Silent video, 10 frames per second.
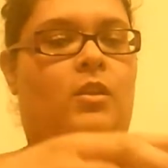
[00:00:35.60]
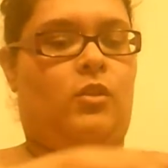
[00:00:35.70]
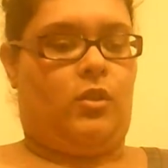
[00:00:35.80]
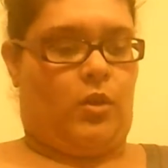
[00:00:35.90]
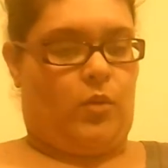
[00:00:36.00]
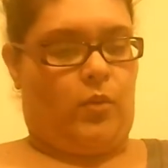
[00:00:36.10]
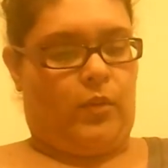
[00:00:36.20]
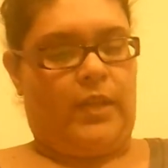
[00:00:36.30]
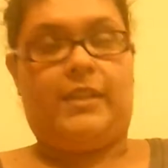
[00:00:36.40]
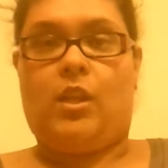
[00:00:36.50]

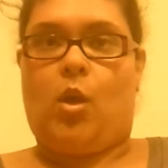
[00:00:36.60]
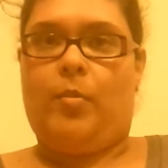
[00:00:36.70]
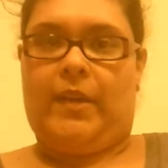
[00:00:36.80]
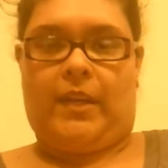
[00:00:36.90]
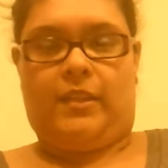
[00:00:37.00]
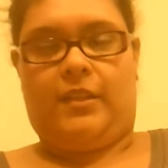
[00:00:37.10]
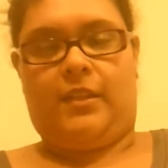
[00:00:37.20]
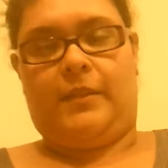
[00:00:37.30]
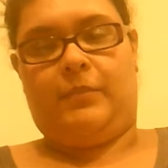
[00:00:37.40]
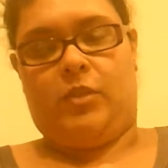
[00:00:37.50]
So let's open
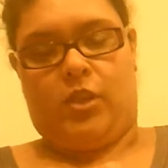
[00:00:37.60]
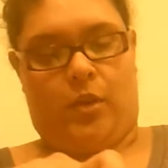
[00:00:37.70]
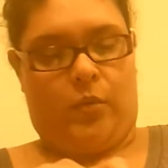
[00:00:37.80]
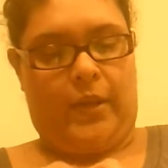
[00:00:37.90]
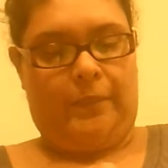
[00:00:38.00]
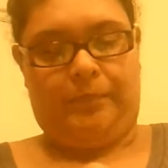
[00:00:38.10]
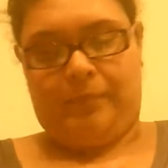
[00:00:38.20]
it, shall we?